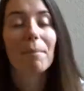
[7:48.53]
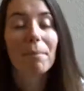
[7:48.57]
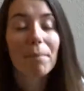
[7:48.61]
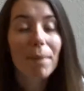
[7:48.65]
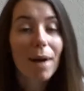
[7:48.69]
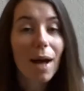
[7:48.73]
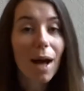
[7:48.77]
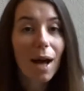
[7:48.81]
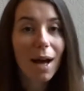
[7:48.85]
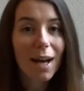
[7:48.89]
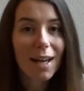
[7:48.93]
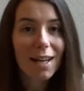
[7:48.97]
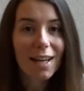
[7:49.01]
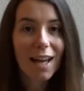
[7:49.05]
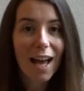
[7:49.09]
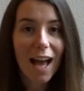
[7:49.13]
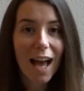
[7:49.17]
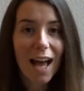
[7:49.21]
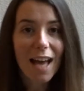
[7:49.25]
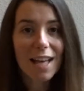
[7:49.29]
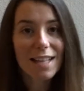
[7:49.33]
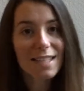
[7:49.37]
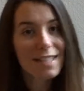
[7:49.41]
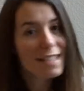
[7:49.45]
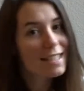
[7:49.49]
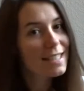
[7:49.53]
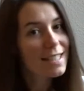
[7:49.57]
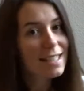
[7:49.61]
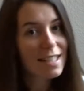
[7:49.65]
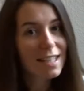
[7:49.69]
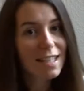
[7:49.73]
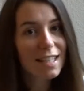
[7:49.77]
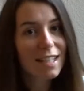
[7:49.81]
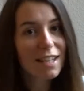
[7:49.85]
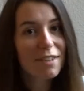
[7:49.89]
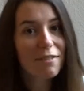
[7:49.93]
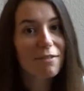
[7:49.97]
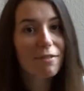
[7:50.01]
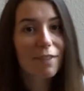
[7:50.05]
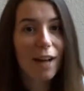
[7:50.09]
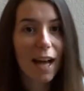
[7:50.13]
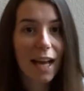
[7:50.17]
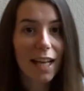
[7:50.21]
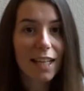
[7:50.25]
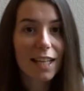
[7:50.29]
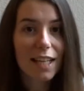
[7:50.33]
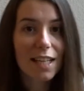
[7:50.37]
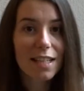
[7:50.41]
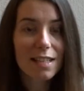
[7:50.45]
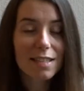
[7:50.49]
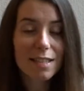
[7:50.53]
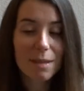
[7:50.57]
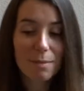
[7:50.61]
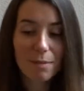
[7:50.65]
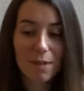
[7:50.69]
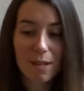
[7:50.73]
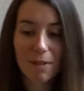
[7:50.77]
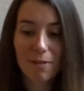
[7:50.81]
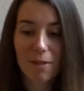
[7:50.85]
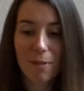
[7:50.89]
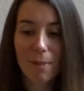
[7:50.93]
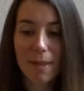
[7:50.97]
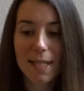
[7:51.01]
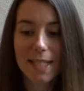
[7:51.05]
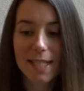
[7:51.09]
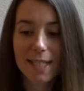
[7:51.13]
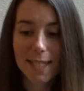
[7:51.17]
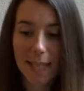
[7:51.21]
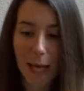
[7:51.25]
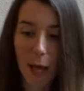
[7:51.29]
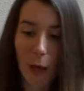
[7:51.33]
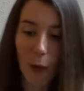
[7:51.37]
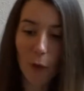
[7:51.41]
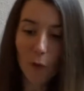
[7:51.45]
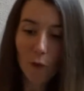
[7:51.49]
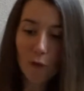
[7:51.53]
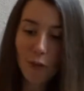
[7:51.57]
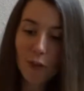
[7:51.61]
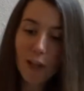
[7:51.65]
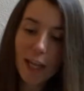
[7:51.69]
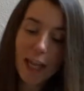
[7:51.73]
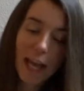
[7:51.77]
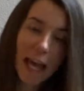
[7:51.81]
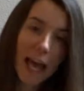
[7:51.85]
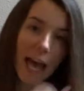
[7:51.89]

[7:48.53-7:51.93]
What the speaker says: but I succeeded in finding something for myself.